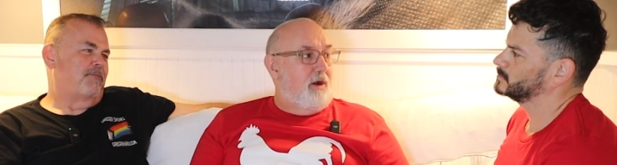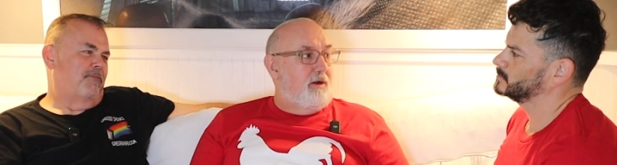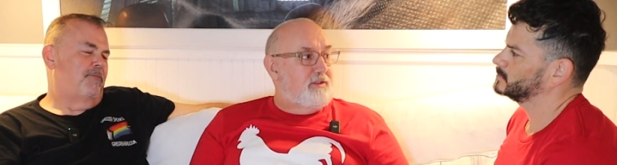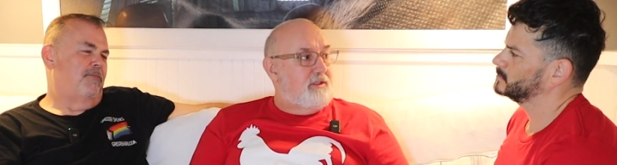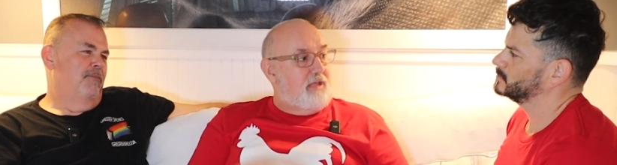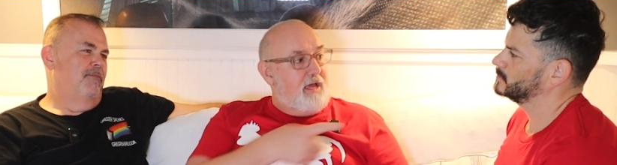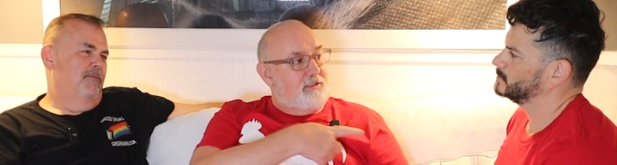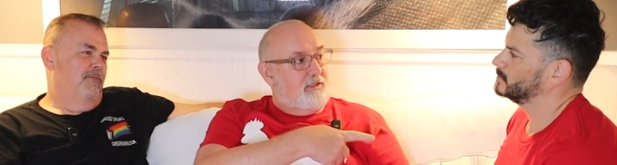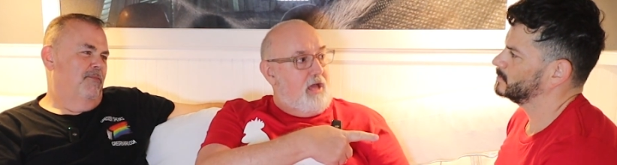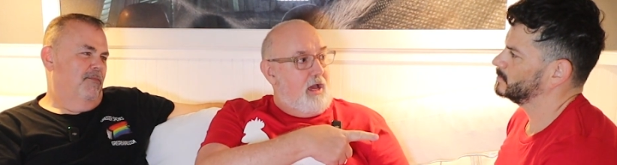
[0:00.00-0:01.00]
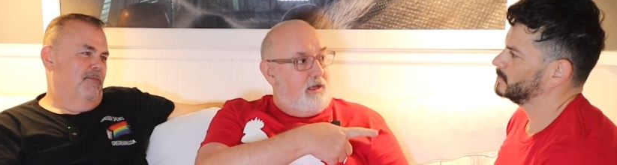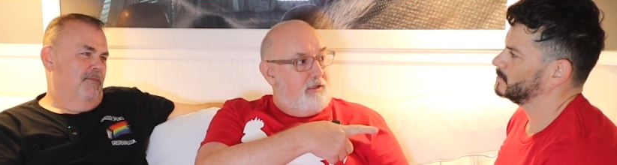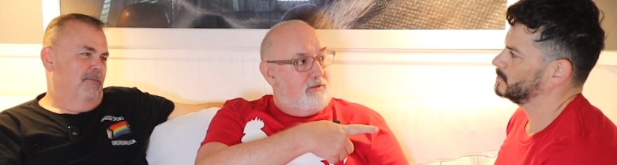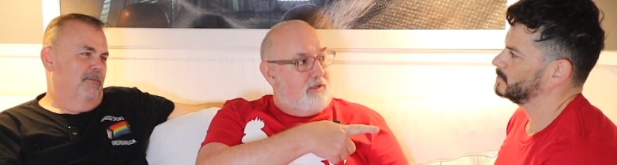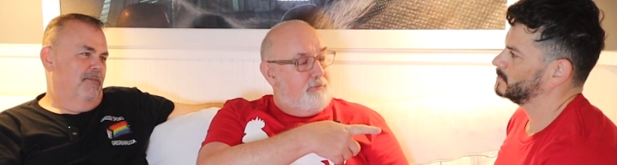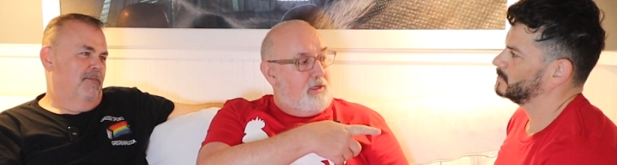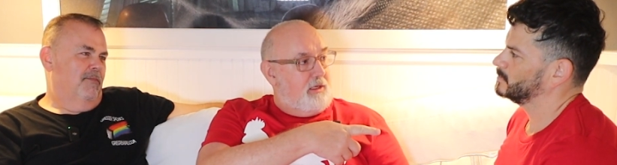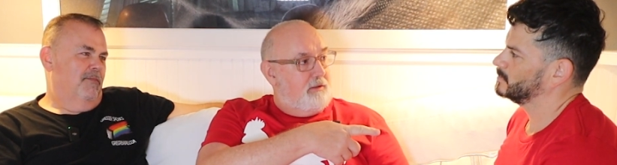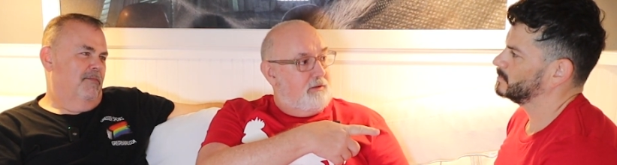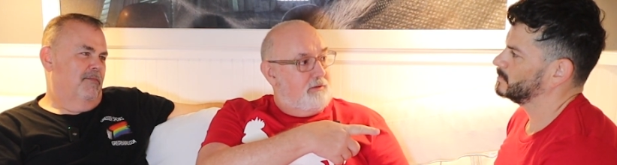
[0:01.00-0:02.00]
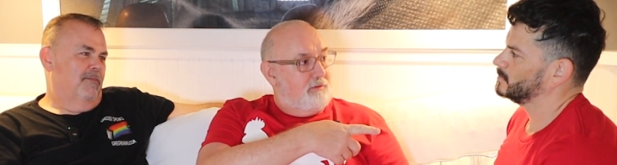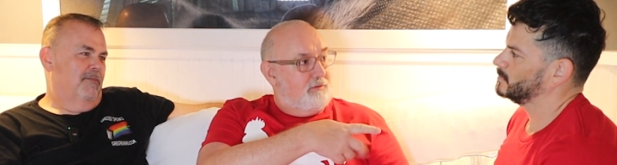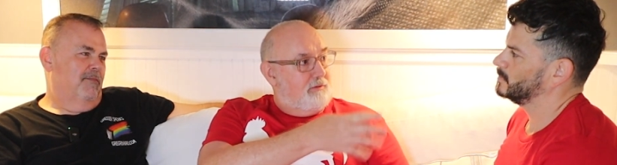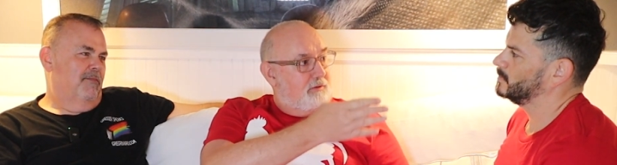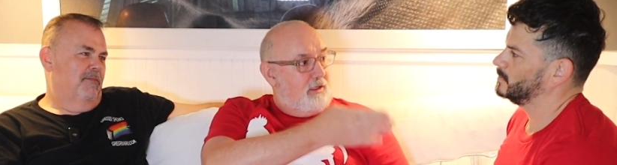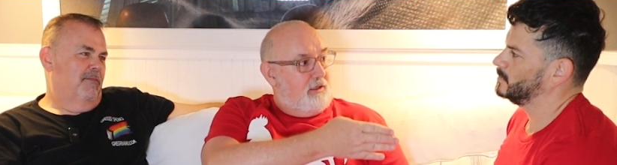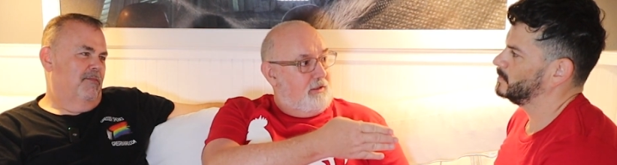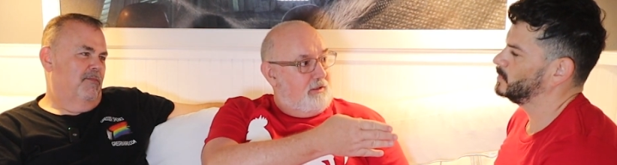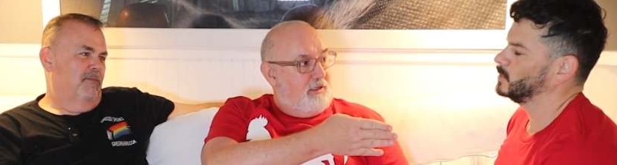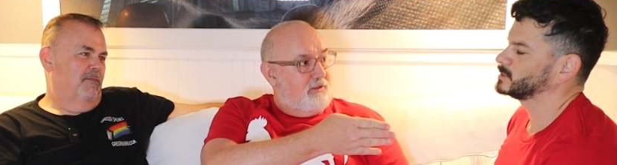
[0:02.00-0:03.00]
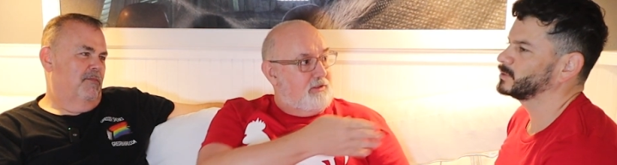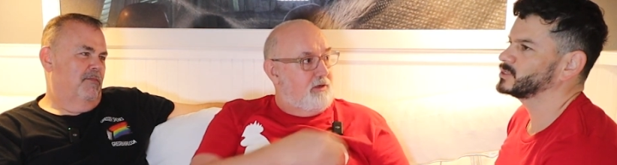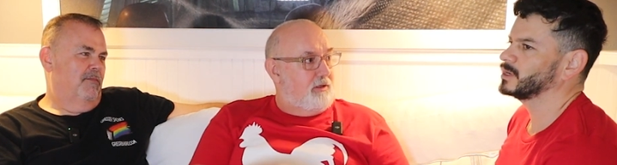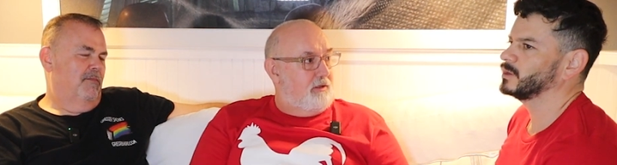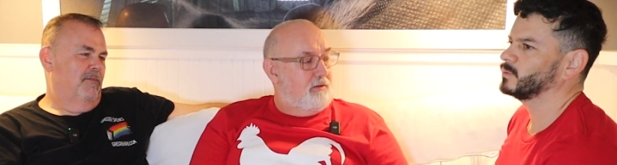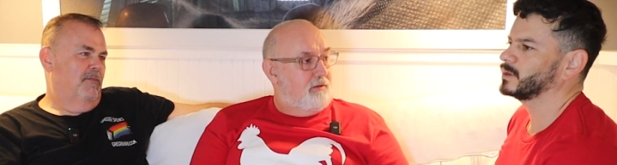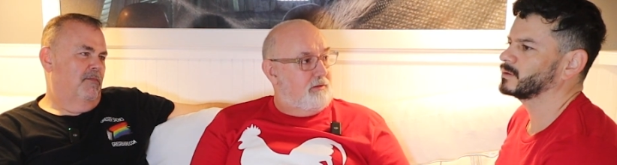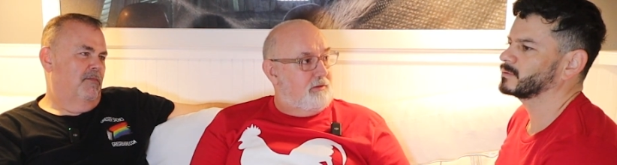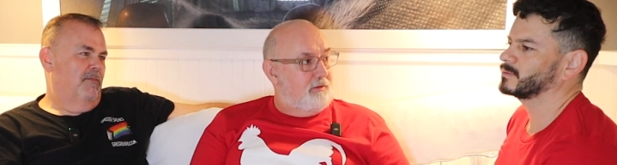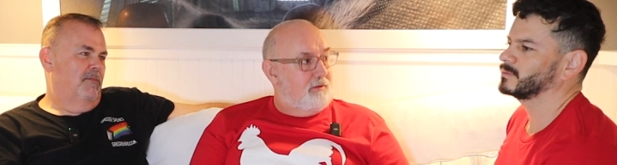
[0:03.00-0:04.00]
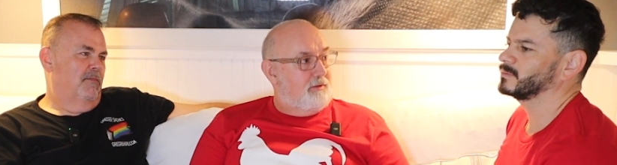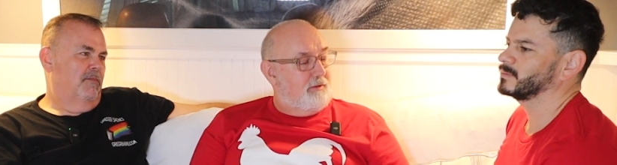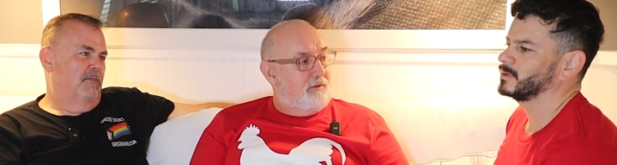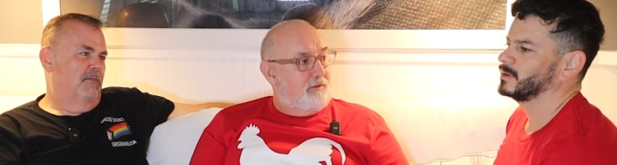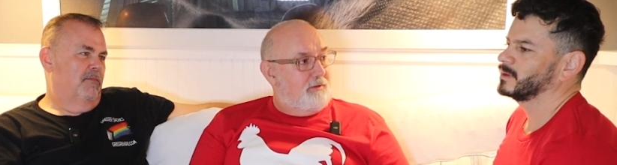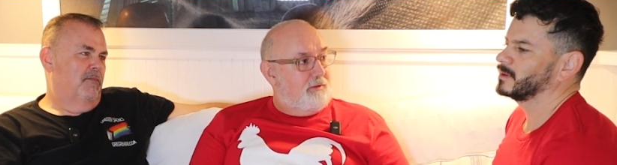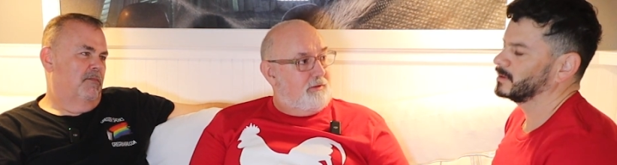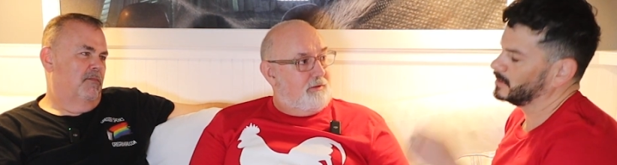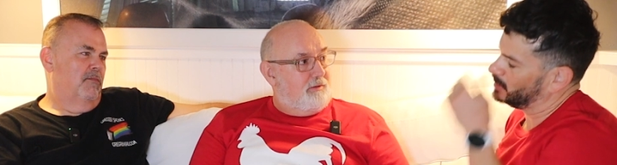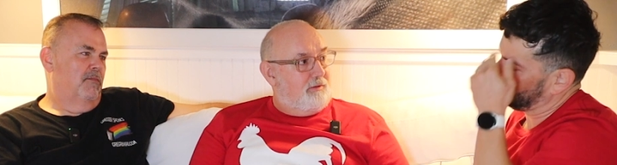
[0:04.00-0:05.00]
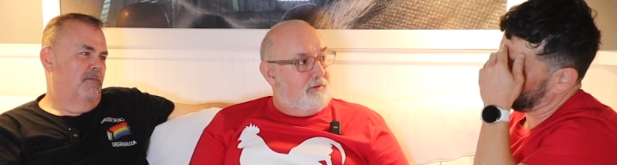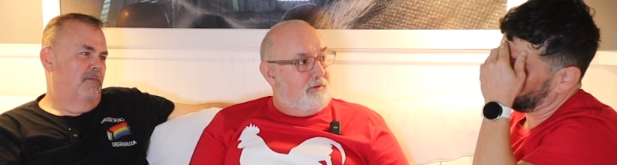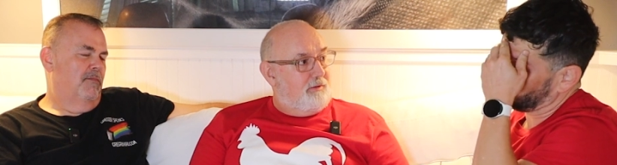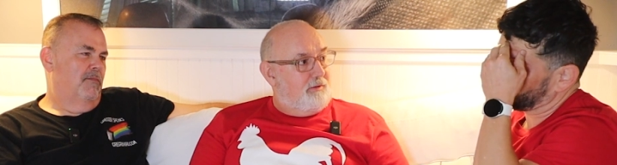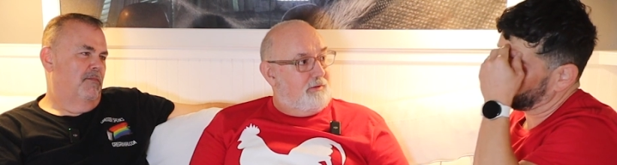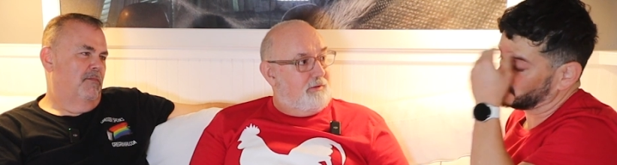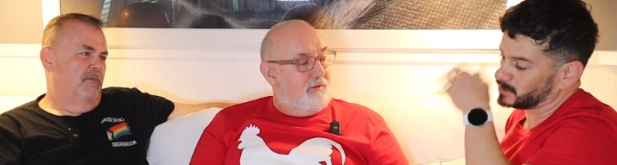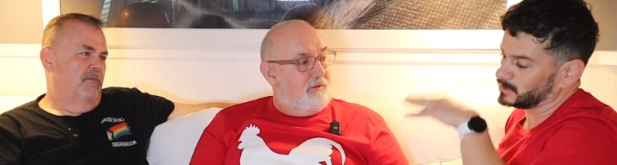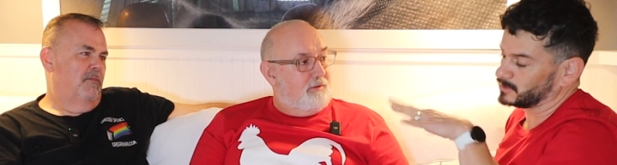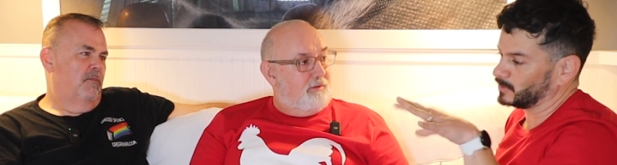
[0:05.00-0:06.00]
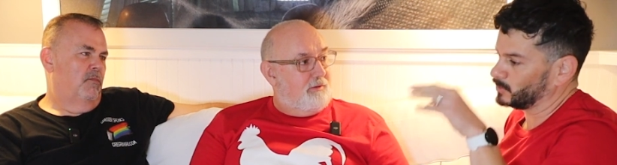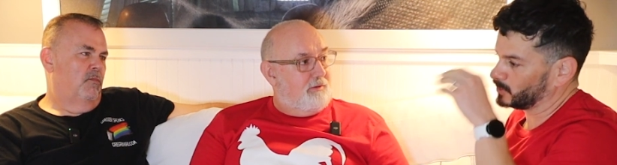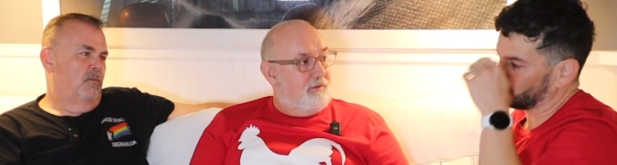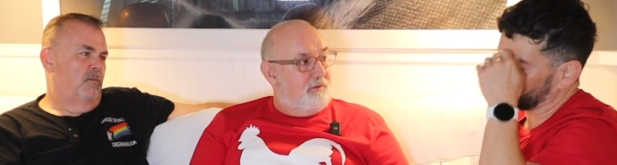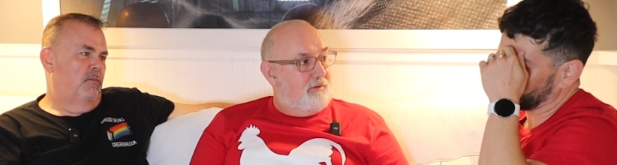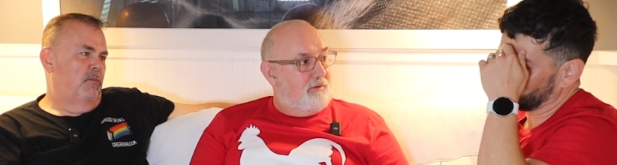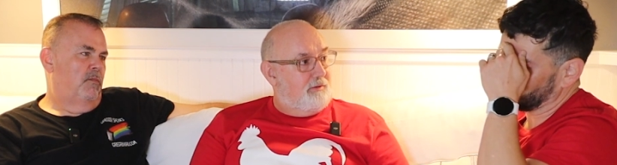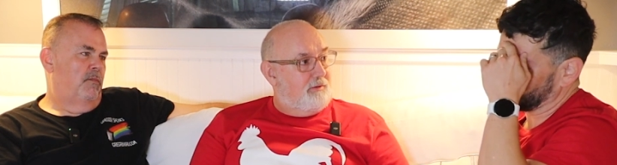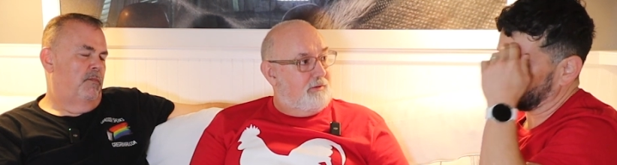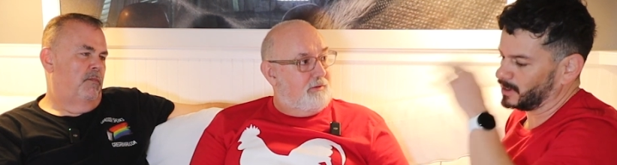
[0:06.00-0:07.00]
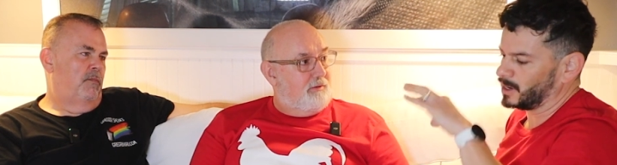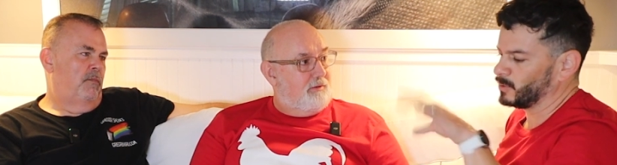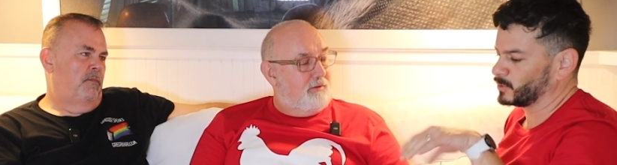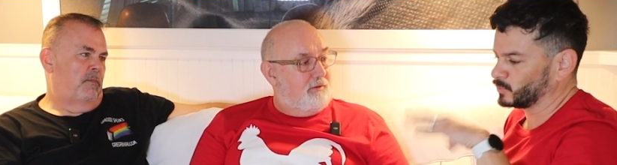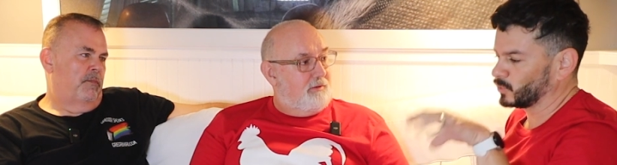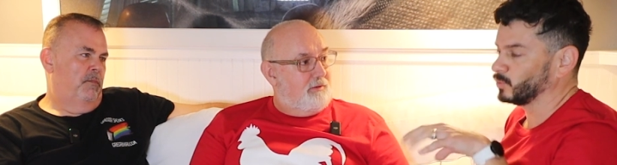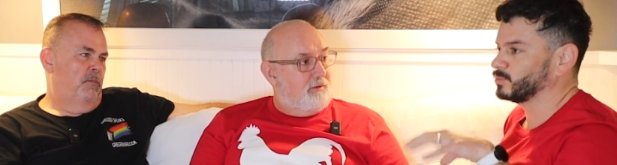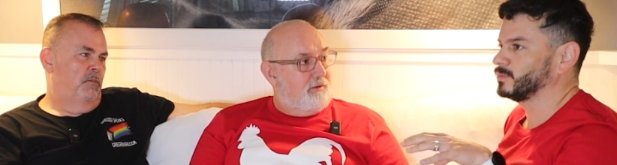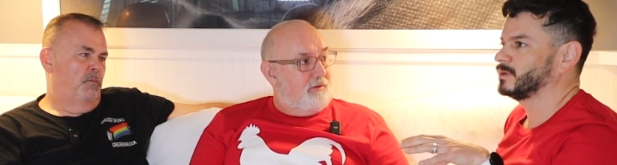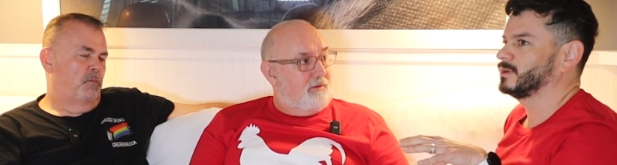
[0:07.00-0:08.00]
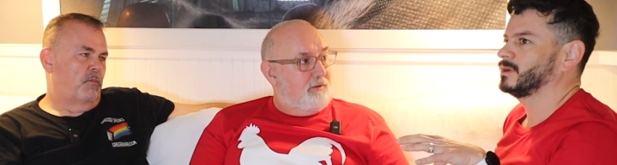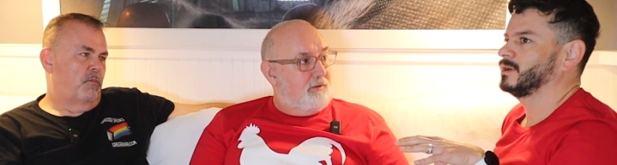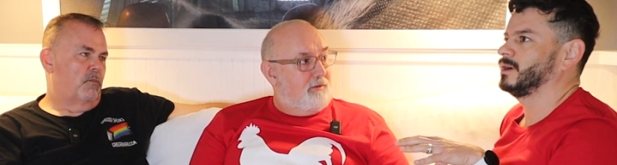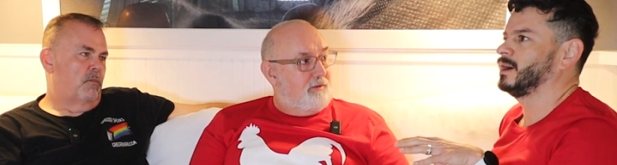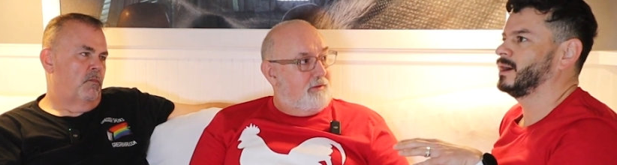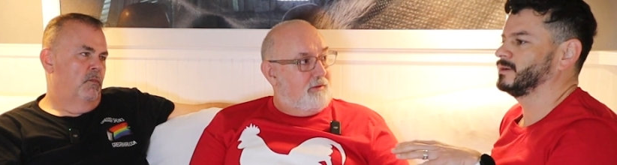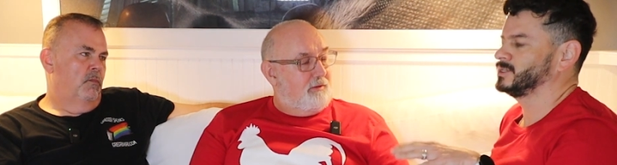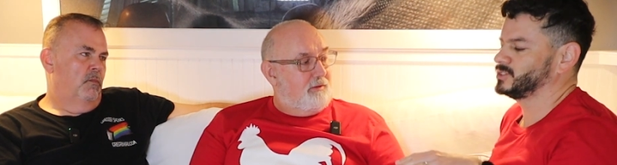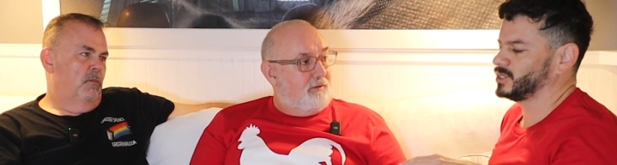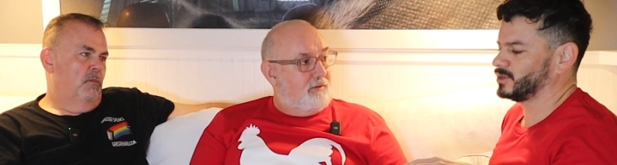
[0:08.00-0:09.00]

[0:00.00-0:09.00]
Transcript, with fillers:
Speaker 1: Whereas that's not something that necessarily. No,
Speaker 2: especially when, and I think it's our our group uh, in